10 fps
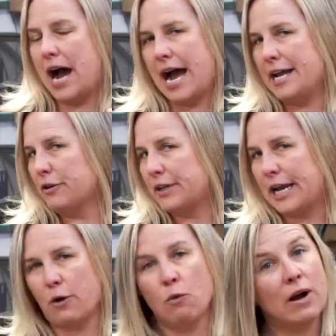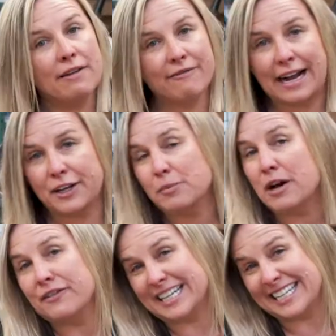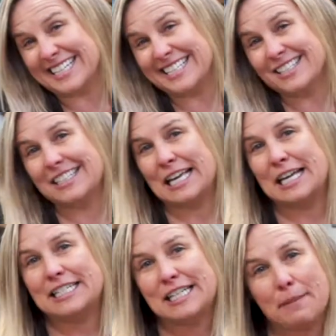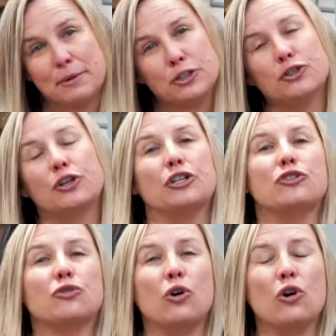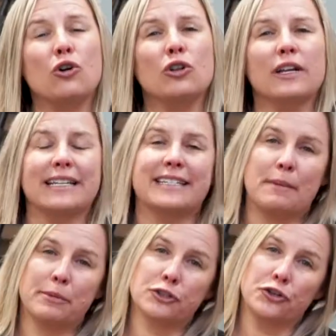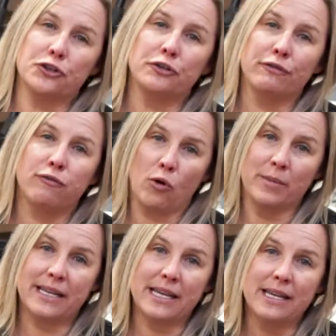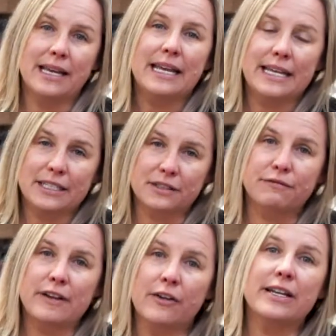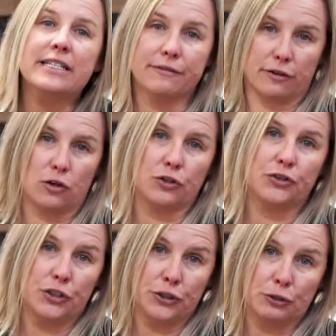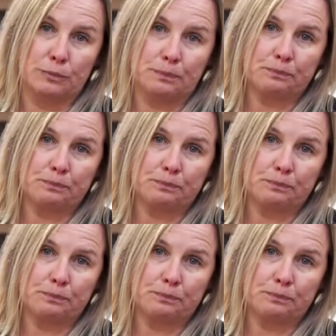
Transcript: I don't care what vacuum oven it is, temperature control and temperature uniformity is very difficult to do.